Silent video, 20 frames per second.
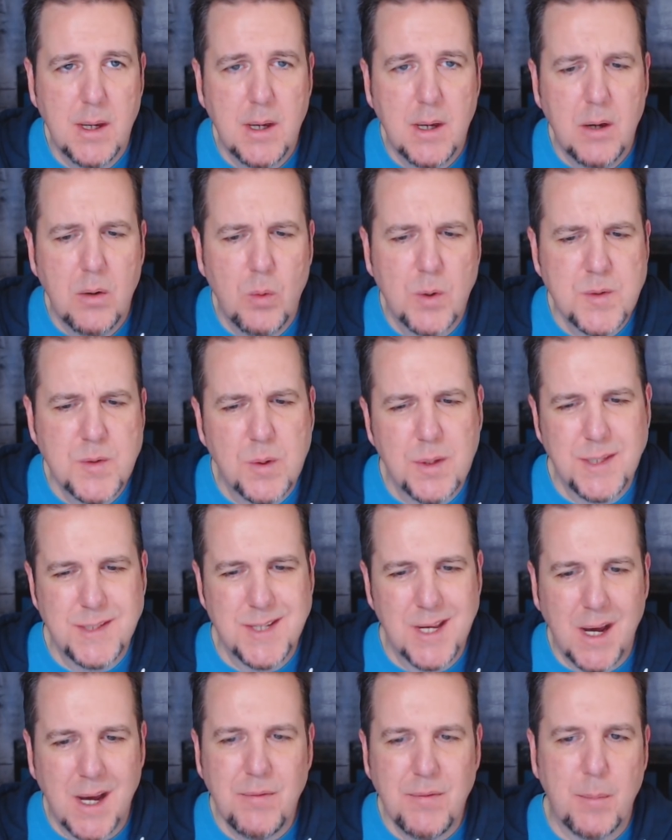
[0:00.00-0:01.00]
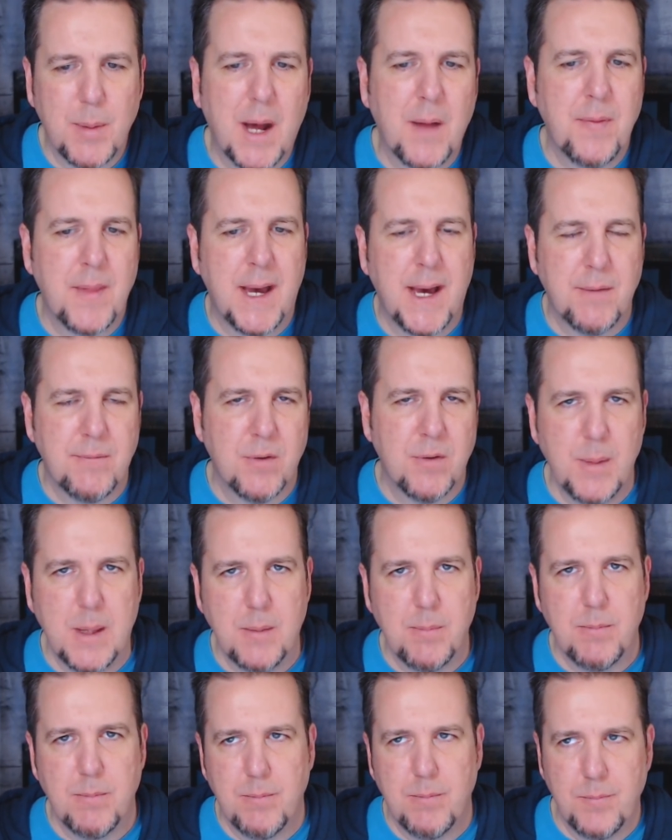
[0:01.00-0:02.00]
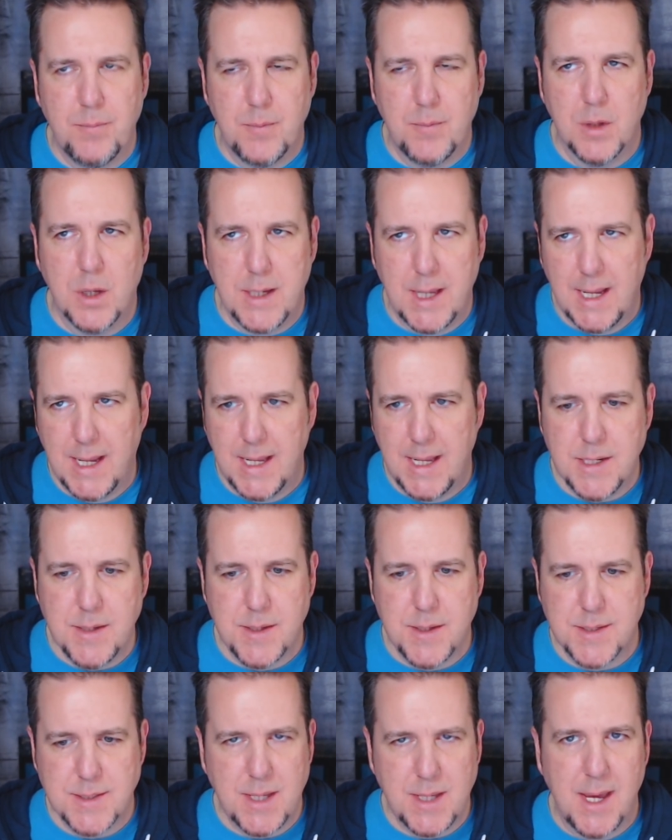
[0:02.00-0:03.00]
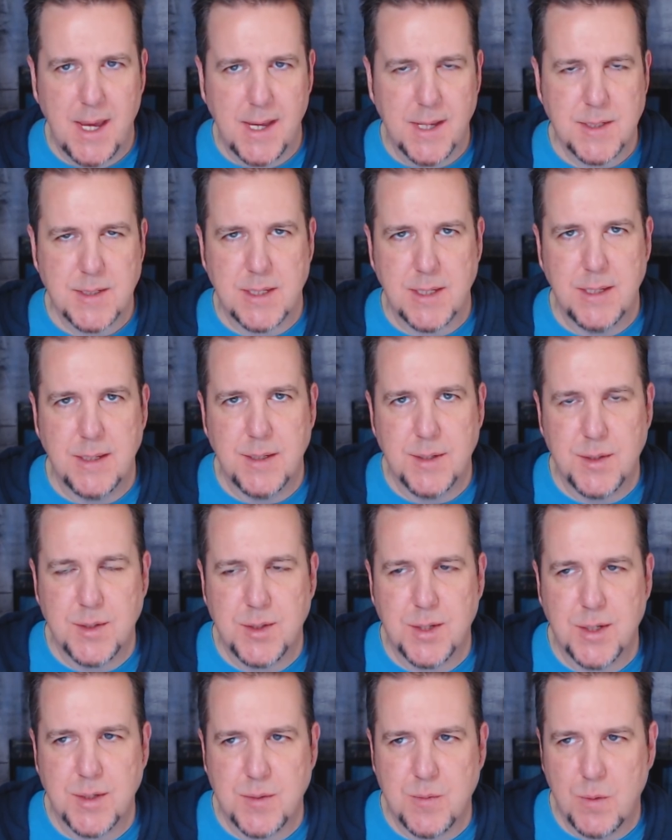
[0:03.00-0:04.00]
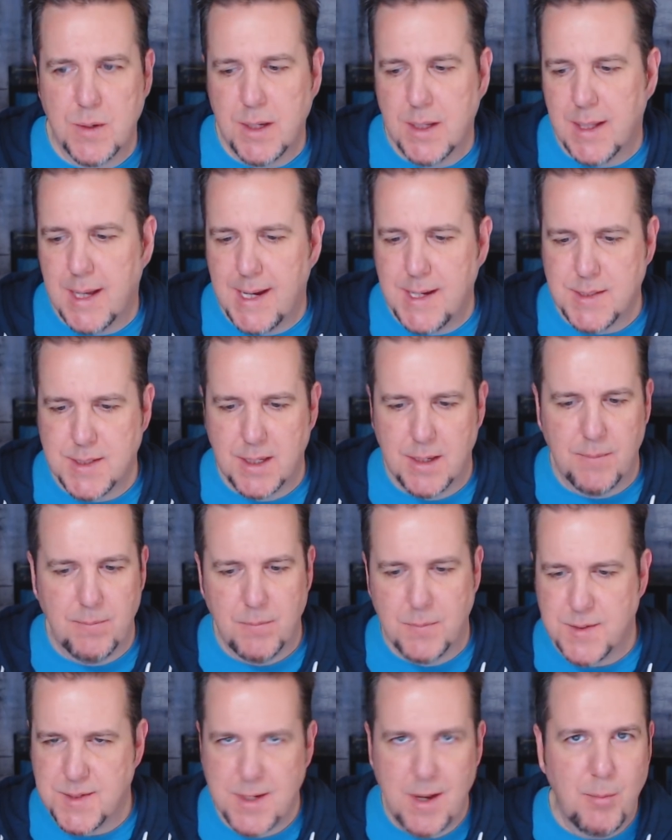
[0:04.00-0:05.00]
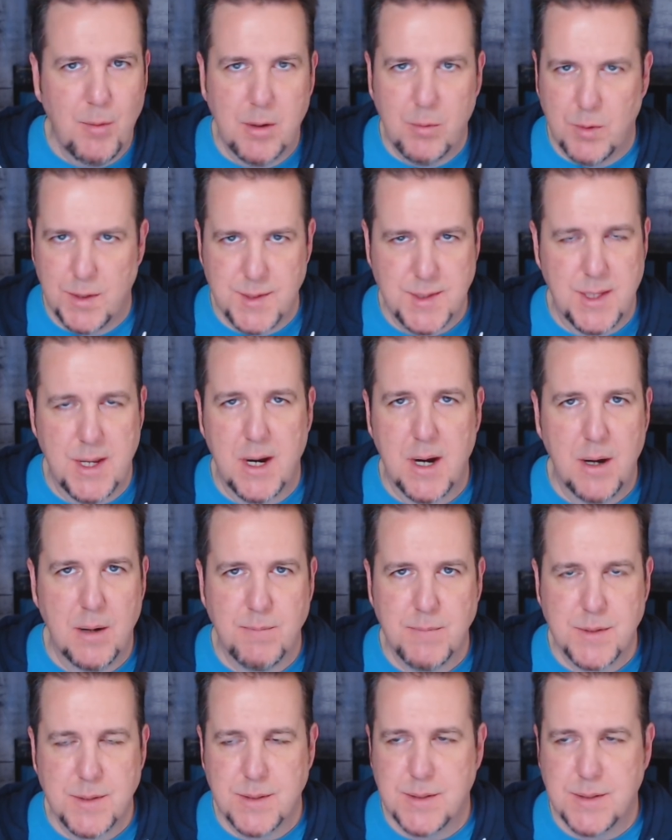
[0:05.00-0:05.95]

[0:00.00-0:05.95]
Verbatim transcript: What's really tough about that for me looking into this case is just realizing someone was there.